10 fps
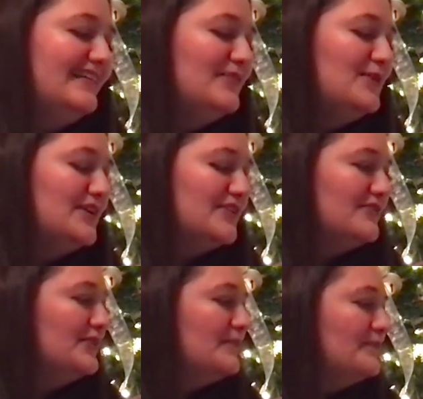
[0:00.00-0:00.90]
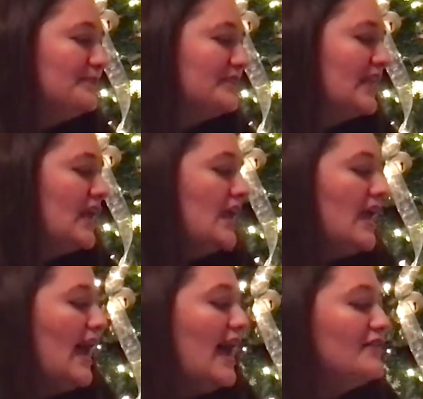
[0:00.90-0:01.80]
wonderful.
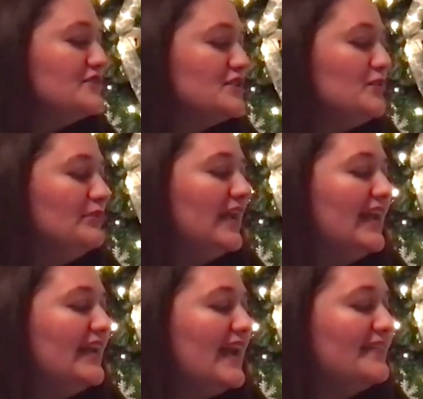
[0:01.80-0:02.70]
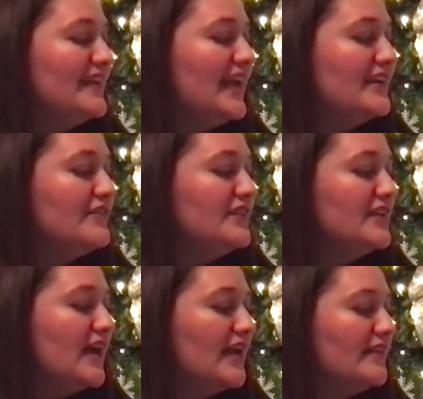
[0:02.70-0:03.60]
After the play, at the end of the
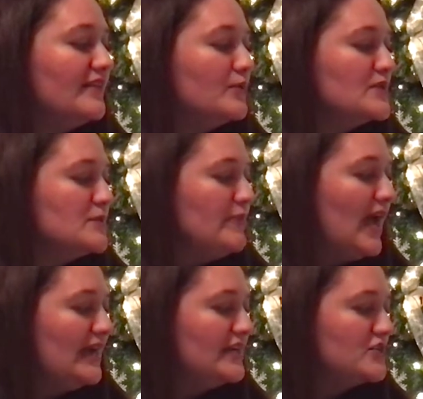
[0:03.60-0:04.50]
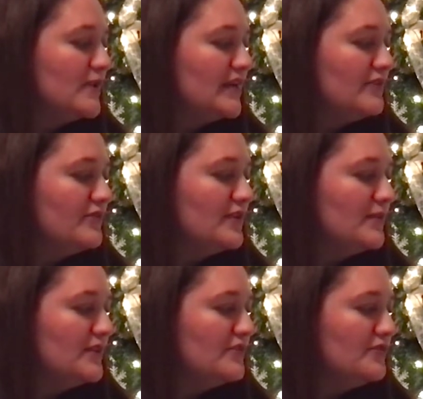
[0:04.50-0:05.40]
night, there was a package waiting for them
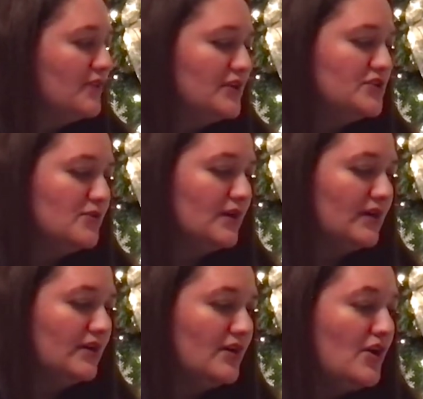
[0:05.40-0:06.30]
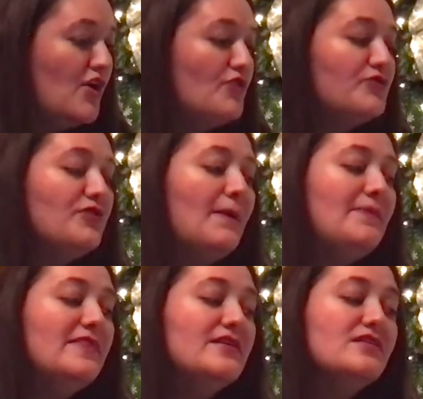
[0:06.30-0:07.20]
at the front door. From
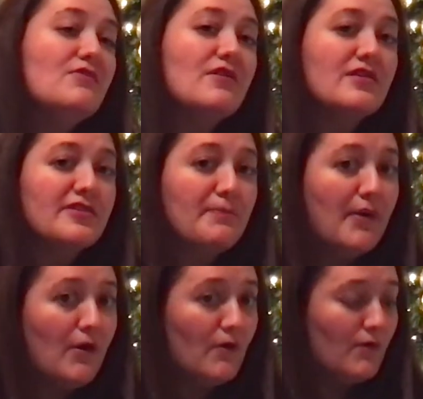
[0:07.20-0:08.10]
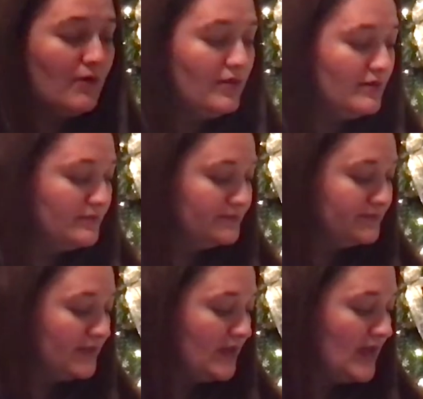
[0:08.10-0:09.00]
the North Pole!
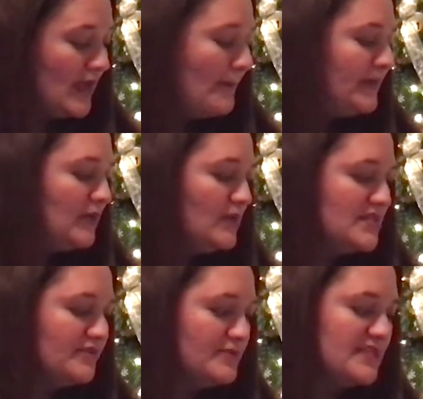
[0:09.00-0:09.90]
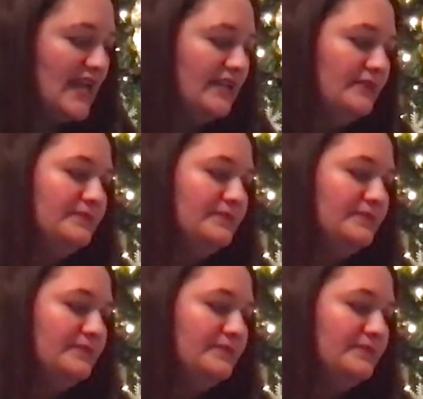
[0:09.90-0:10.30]
But it wasn't from Santa.